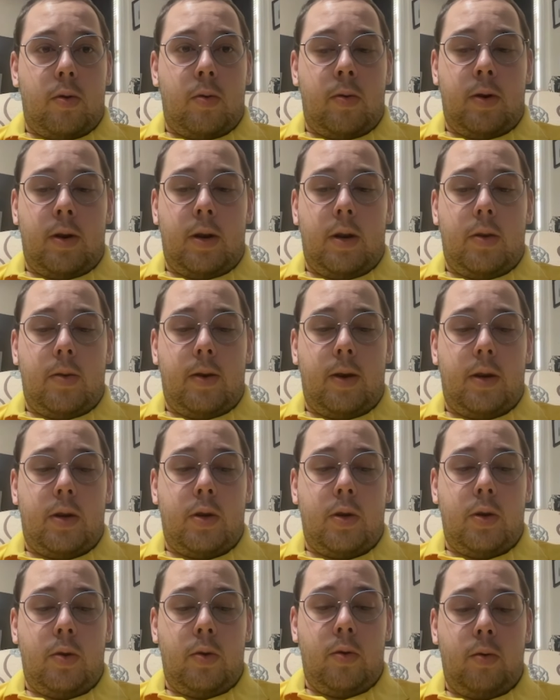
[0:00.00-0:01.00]

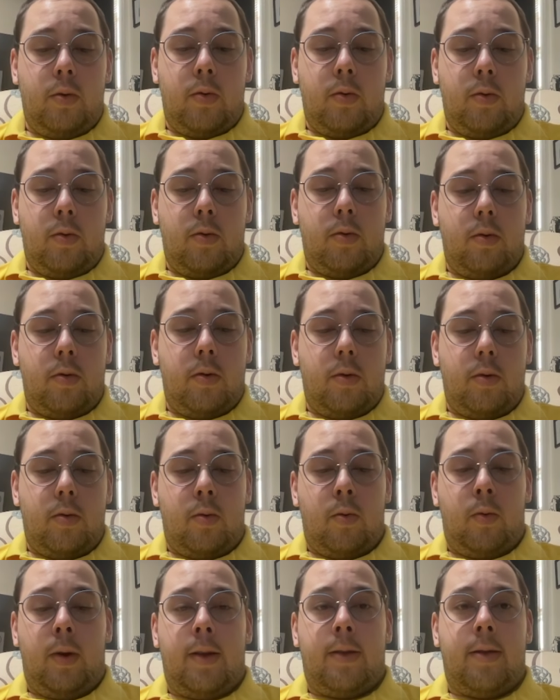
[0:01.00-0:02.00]
2022
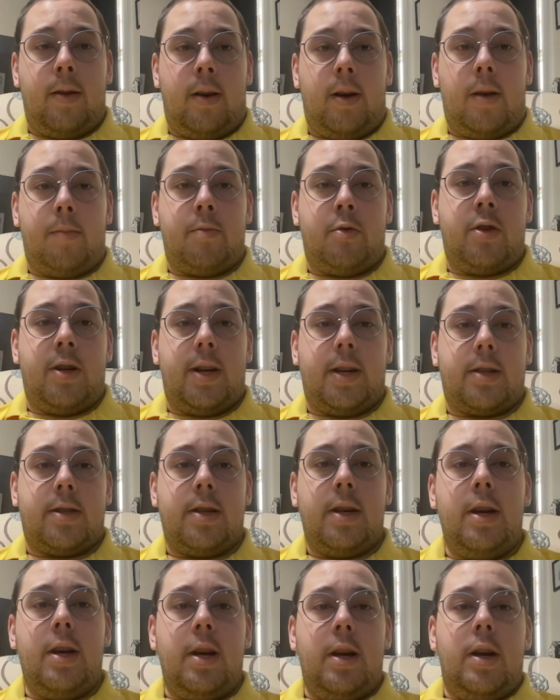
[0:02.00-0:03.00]
with objects.
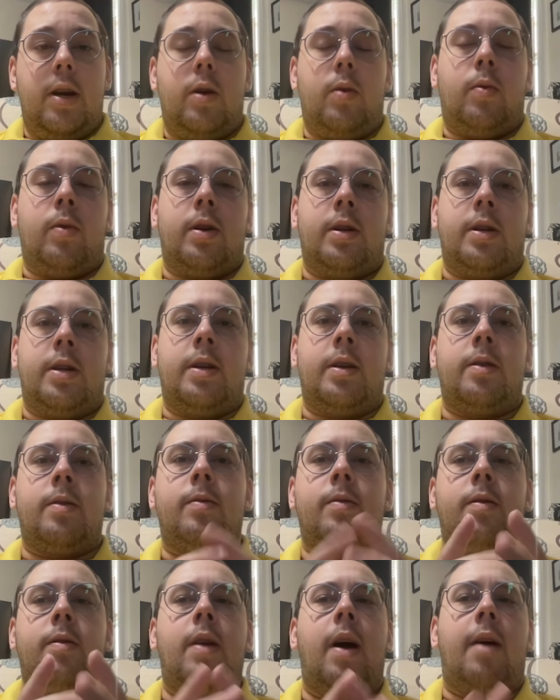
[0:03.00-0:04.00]
I wanted to
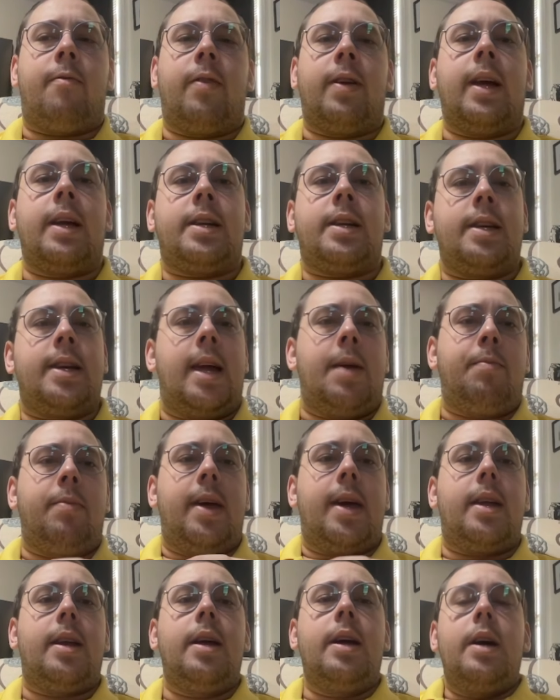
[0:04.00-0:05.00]
not forget to name
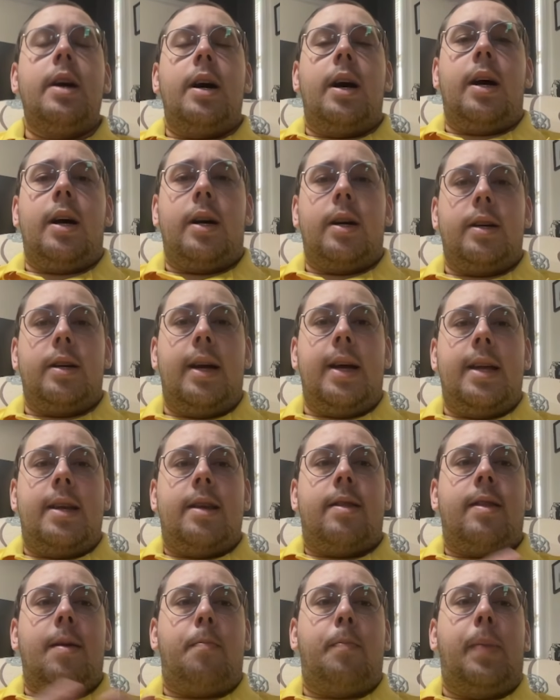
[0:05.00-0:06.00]
that.
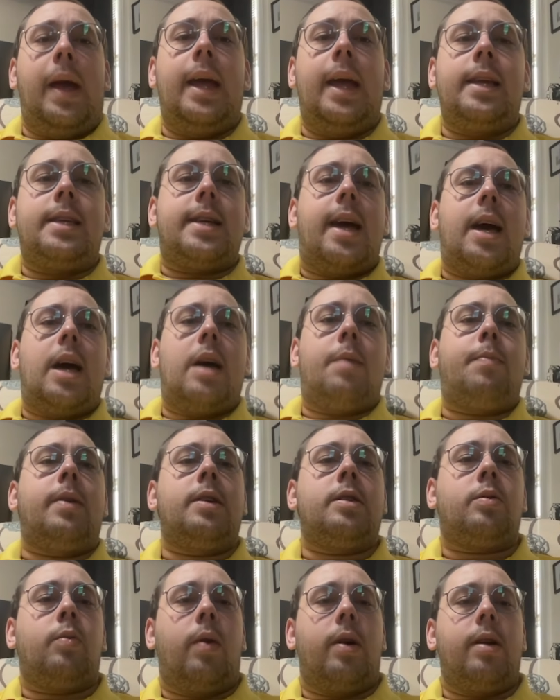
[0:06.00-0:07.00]
And the Paint app
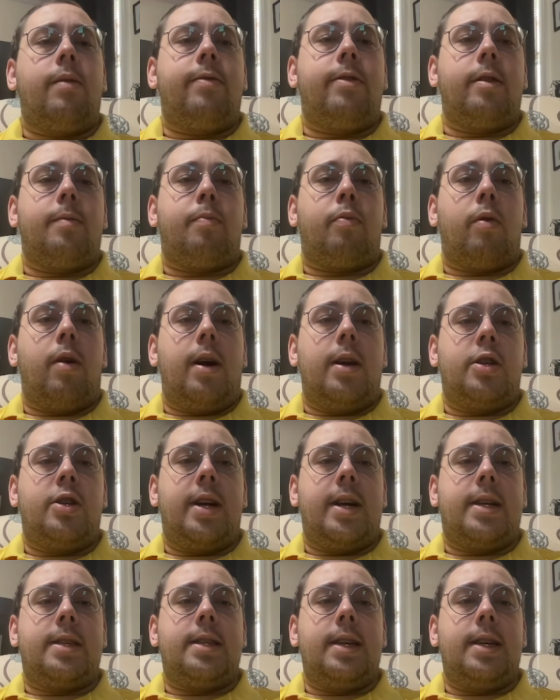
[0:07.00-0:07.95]
is one of the projects